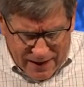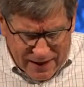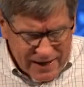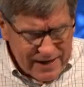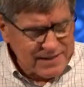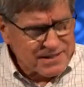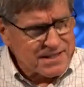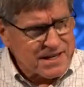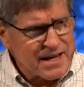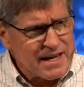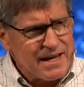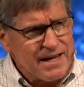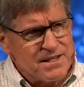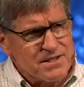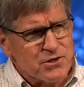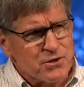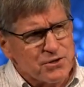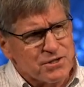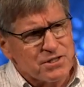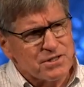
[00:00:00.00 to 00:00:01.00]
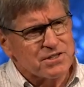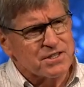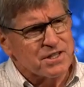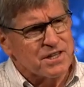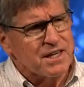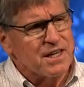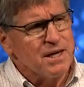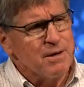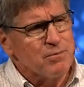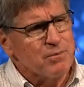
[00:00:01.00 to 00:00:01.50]
it's easier just
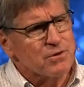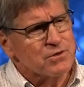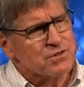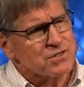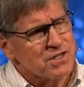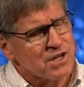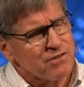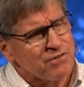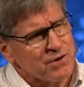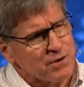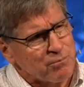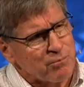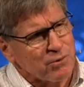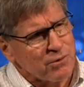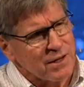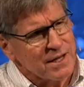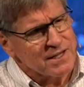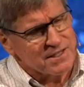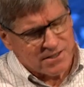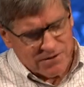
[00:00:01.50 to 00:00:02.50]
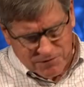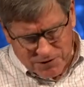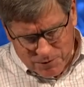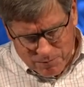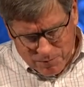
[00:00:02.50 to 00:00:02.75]
to keep yourself in a place of